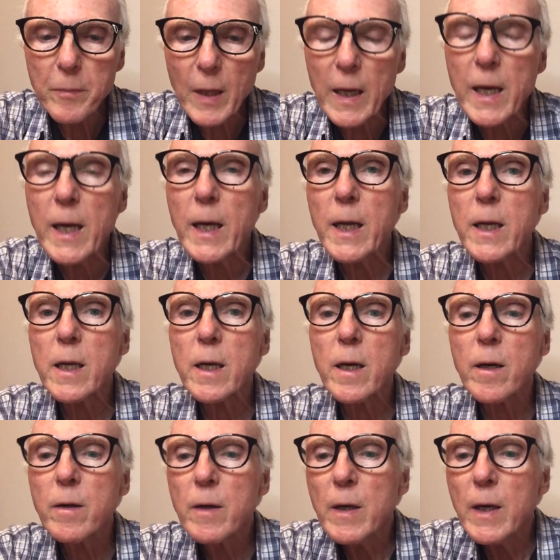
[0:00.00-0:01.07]

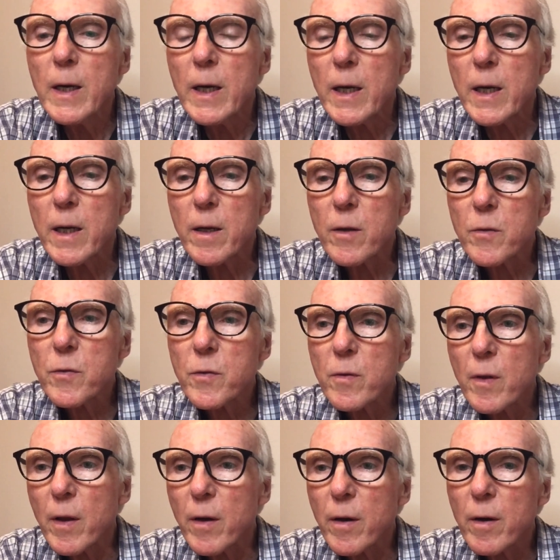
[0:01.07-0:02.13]
And it is
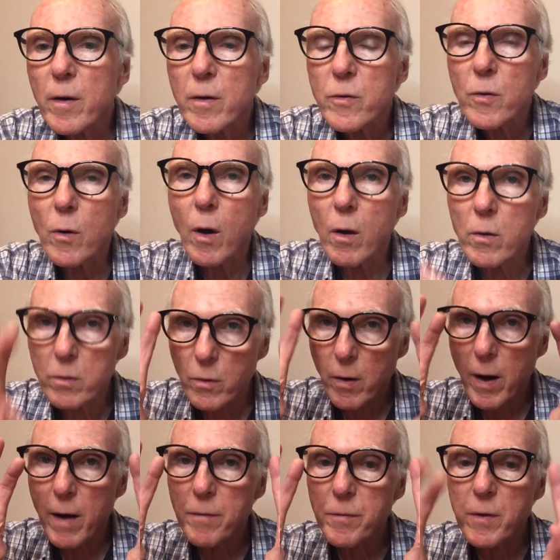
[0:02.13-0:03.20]
their so-called
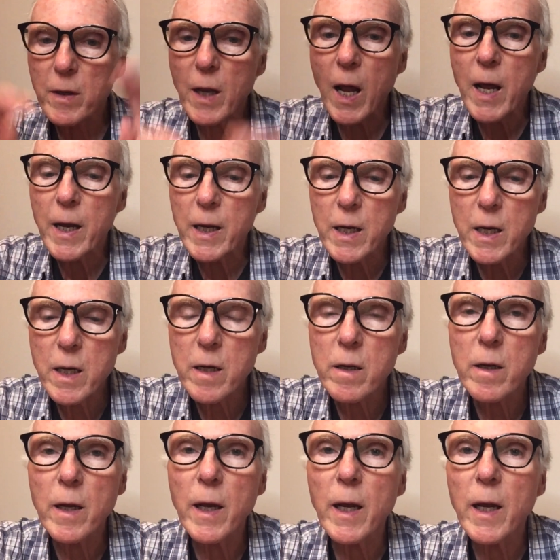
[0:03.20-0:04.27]
craft line.
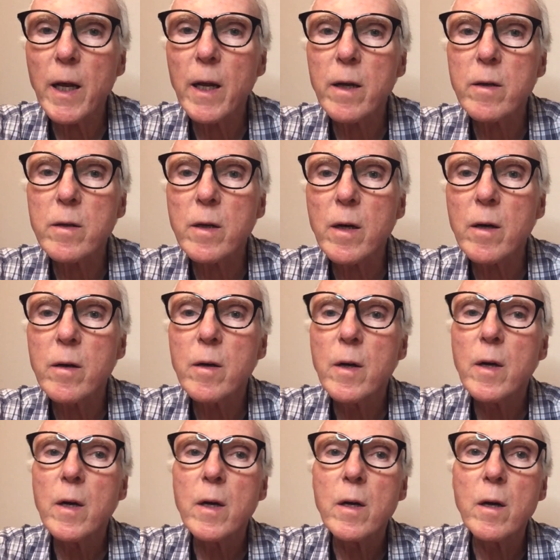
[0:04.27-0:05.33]
And
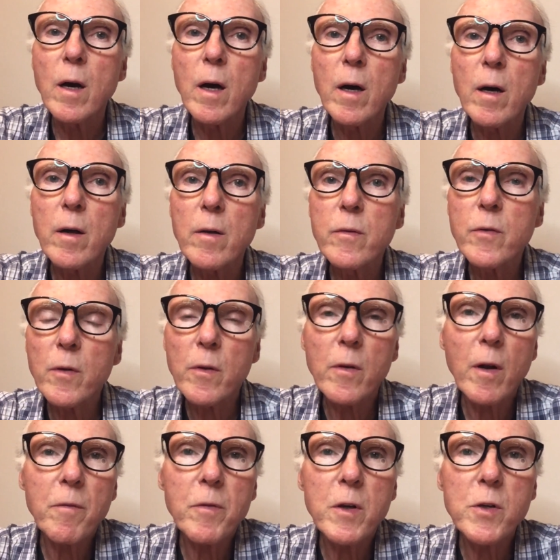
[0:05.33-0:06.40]
so the
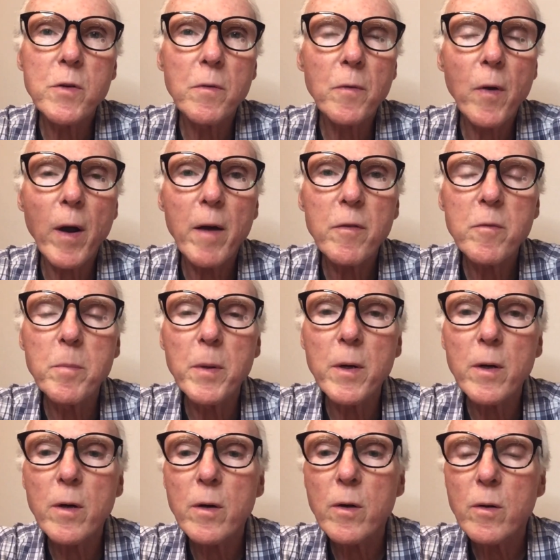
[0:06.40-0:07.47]
definition of craft
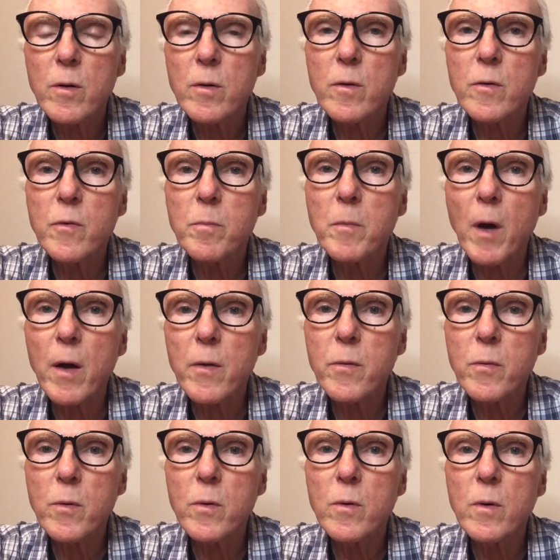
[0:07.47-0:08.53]
beer, has gone
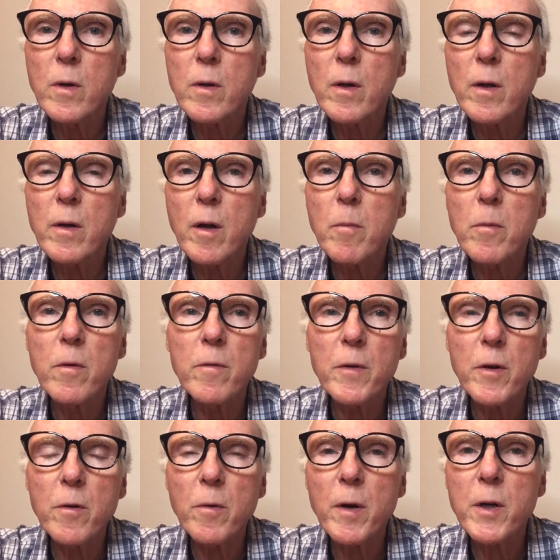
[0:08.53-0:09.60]
through a number of
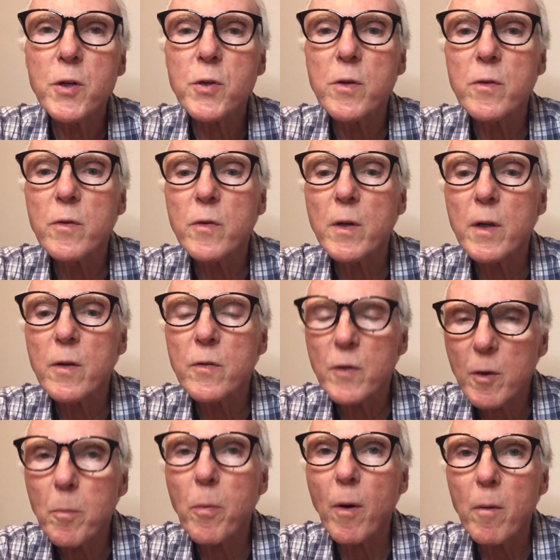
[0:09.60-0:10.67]
iterations, and it's still
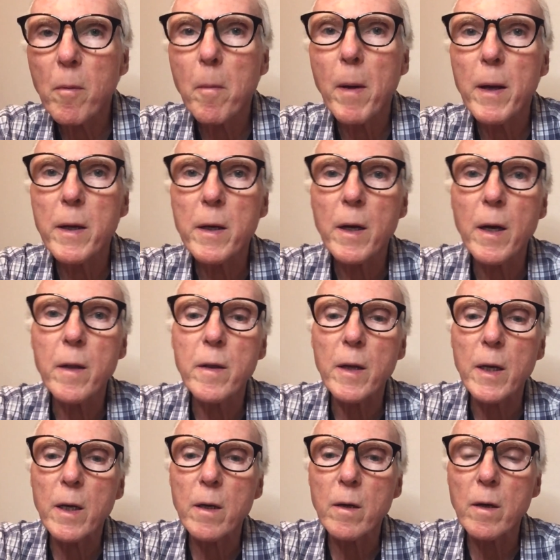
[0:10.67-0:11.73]
problematic, I think.